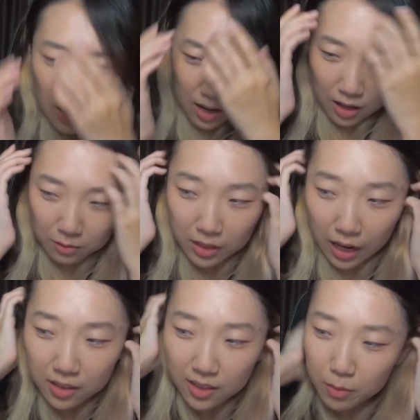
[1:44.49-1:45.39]

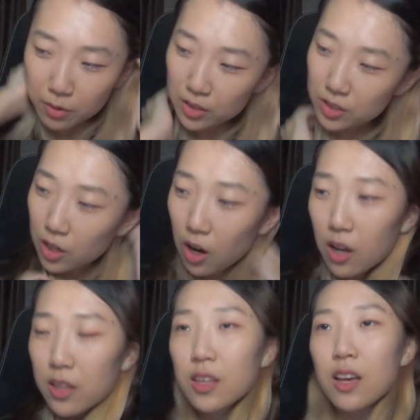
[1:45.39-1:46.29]
Dining table is
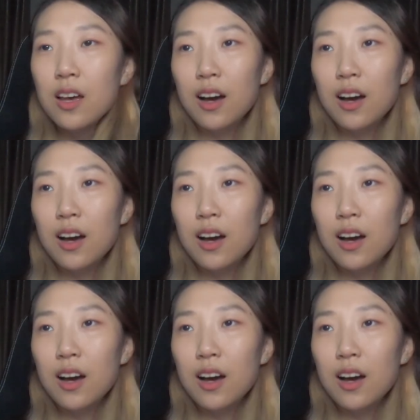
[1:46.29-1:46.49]
gone.